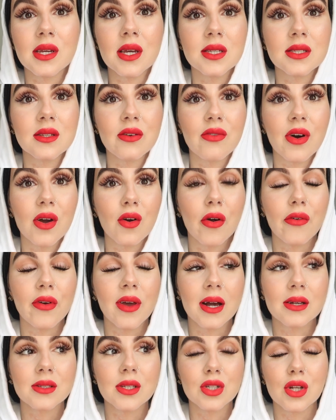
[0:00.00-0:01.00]
is if i got
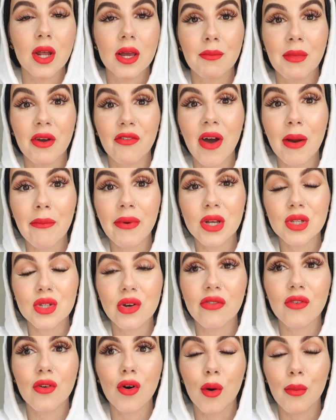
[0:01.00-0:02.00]
reacted to like my fabric
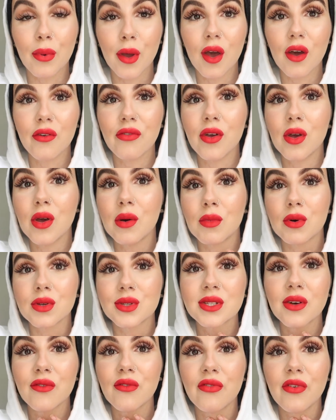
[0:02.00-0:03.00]
softener or perfume or
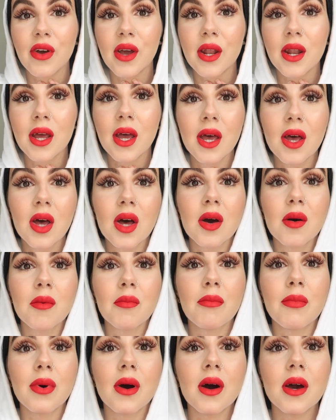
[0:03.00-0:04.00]
something
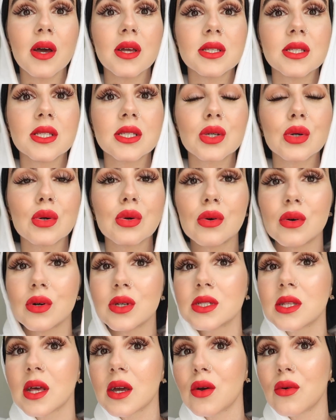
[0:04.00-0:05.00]
but it's
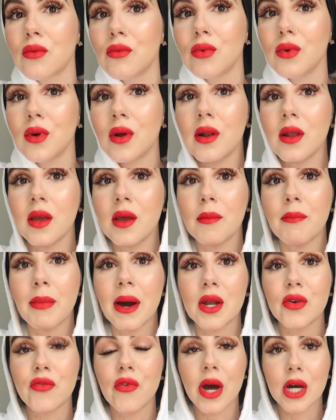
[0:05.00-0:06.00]
caused like a really
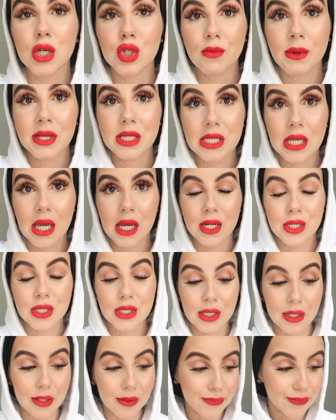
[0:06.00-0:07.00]
bad rash on my skin
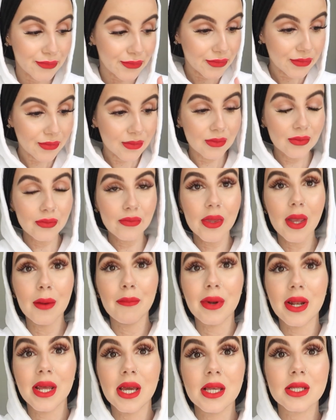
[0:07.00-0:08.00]
so
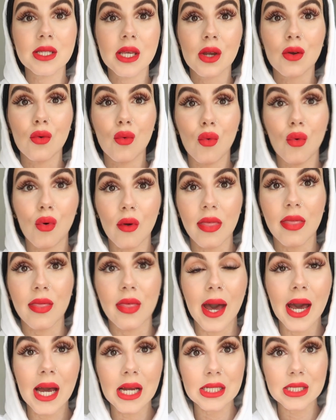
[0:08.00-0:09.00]
please ignore
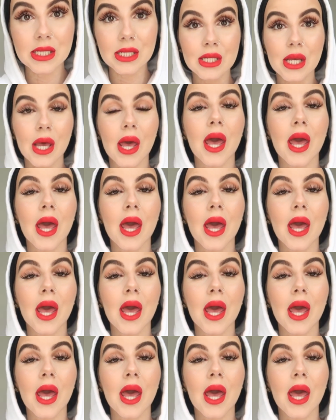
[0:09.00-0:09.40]
that